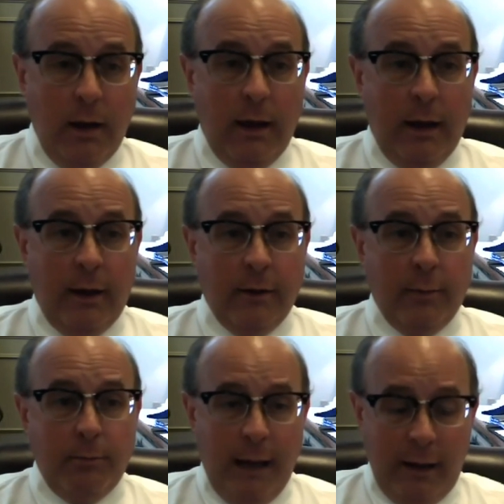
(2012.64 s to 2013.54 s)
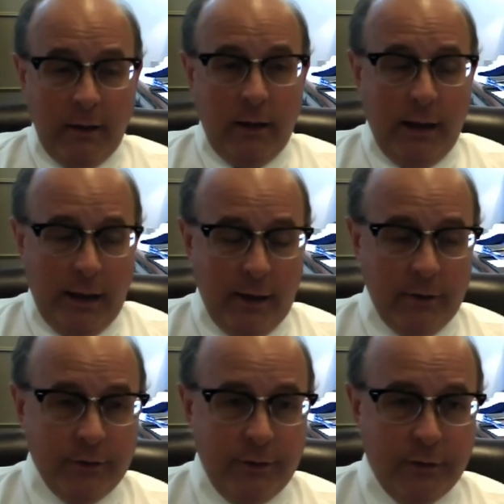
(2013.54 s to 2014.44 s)
And Maine
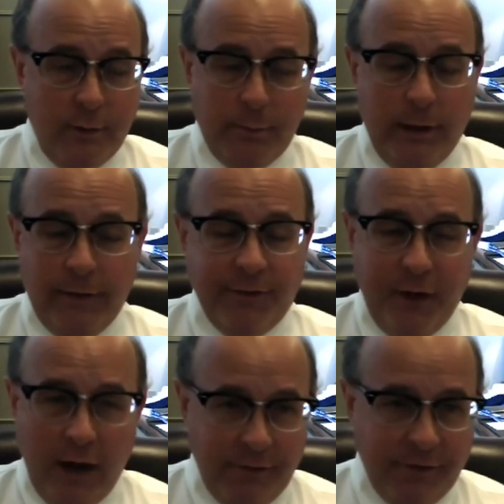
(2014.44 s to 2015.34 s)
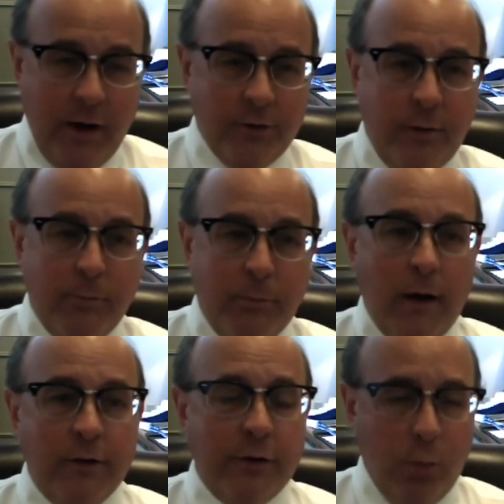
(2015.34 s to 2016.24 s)
has something like 5,000
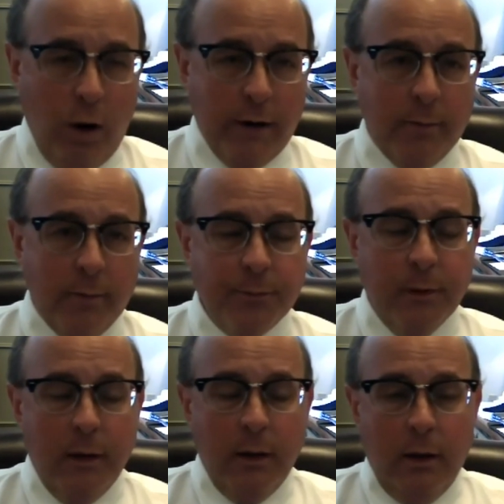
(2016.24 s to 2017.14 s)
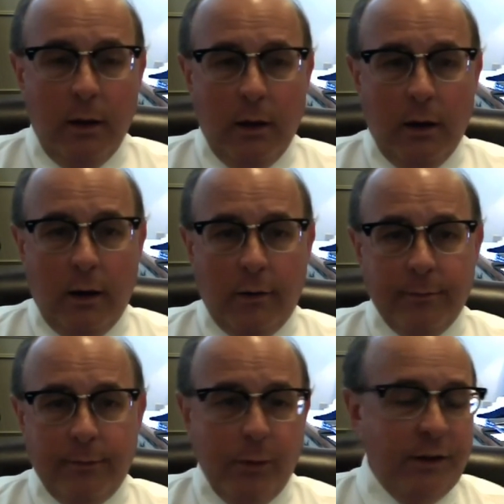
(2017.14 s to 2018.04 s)
bodies of water,
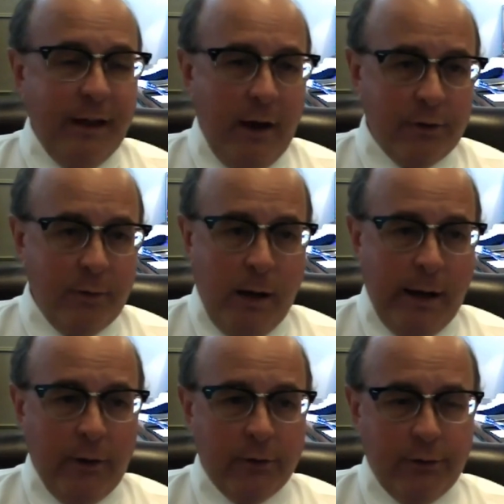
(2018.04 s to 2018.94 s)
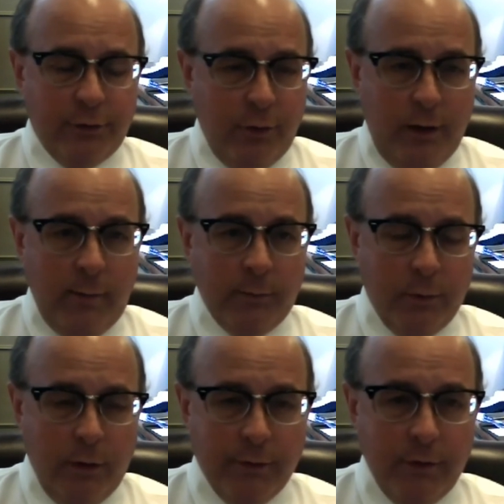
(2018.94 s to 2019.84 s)
3,000 miles of streams
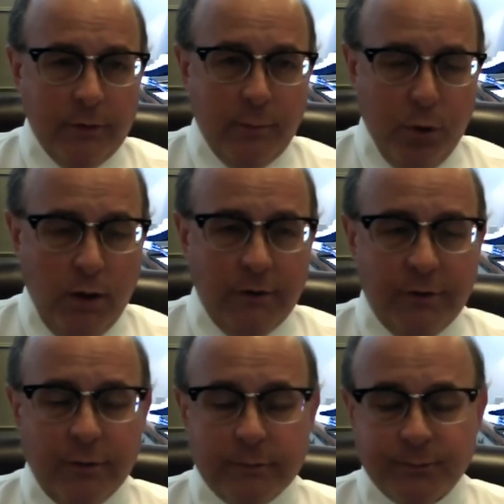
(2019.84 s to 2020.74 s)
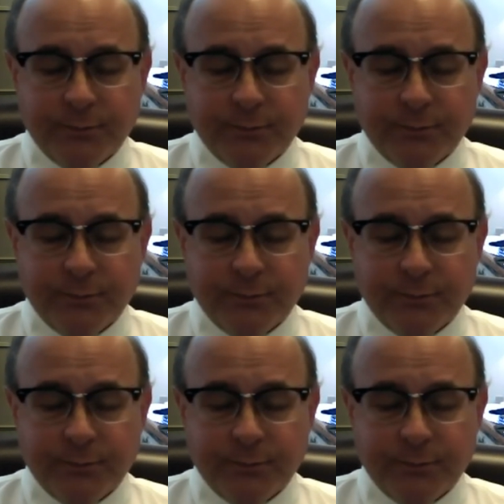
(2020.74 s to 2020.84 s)
and rivers and brooks.